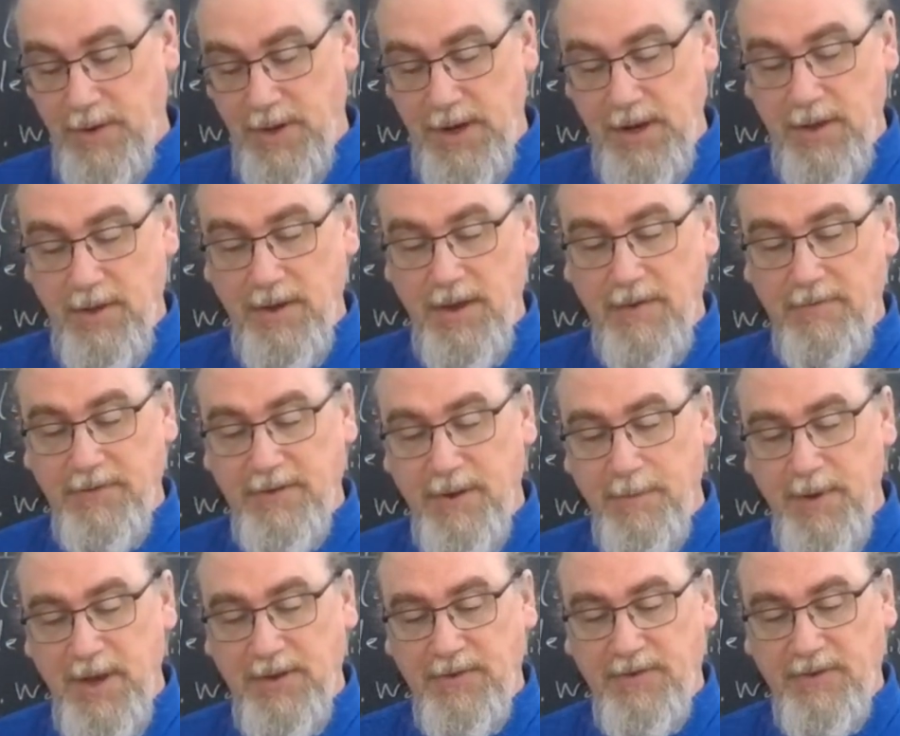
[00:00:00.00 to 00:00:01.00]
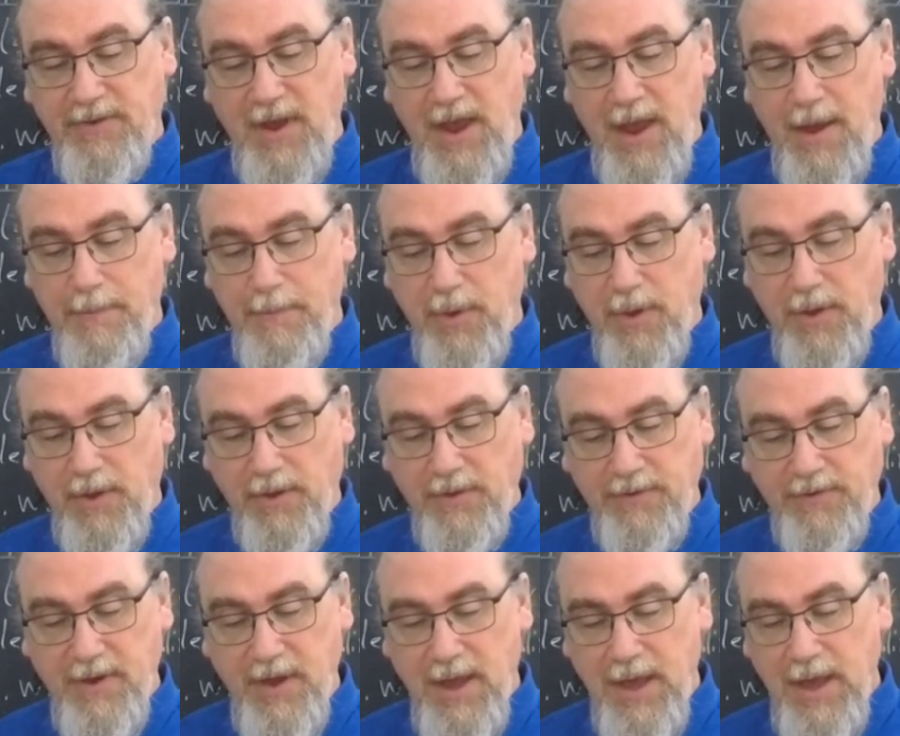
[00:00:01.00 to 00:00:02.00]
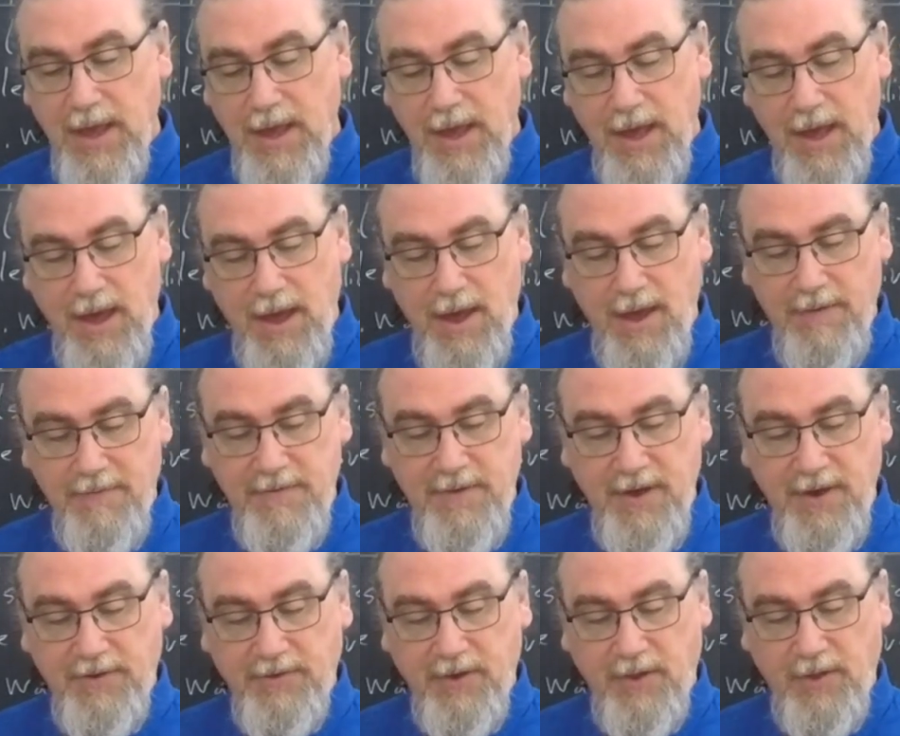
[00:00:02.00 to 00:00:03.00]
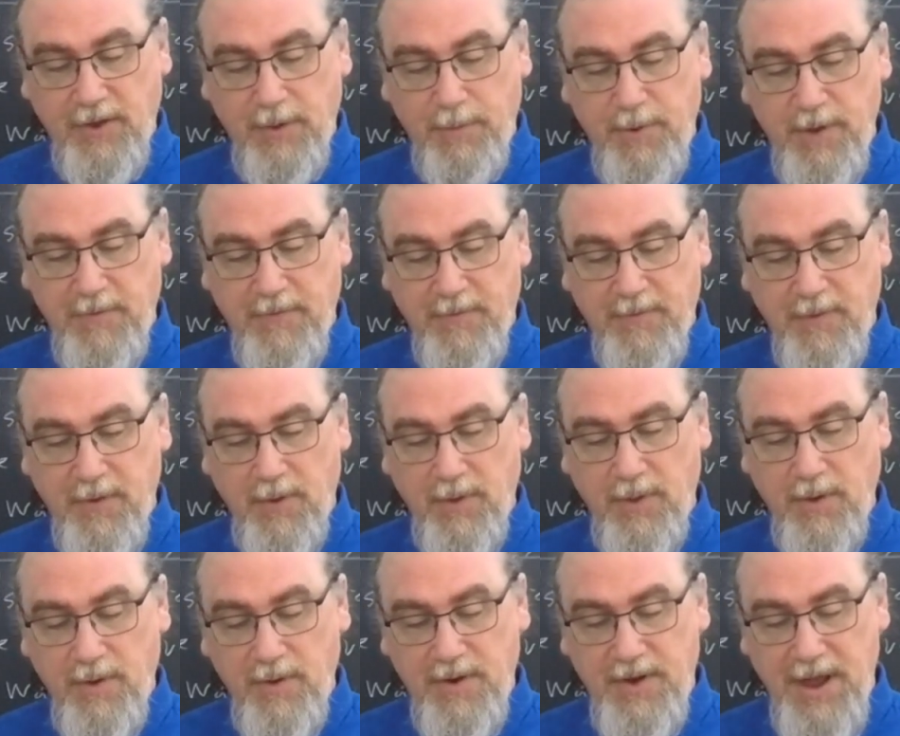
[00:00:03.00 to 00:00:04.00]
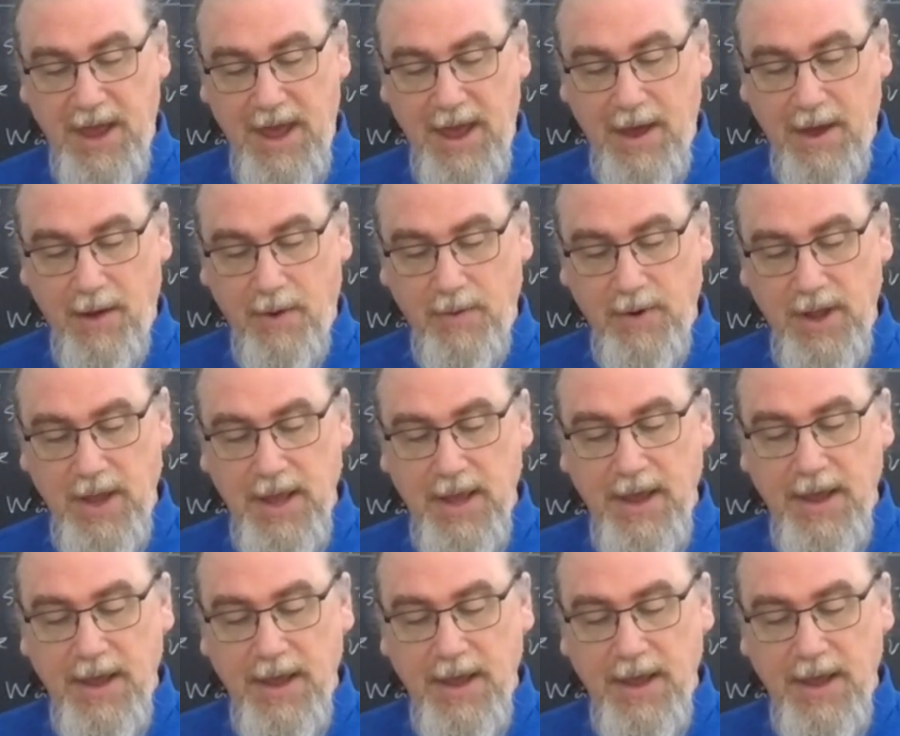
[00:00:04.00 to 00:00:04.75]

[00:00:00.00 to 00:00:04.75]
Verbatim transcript: And he'll give some examples of this a little bit further down.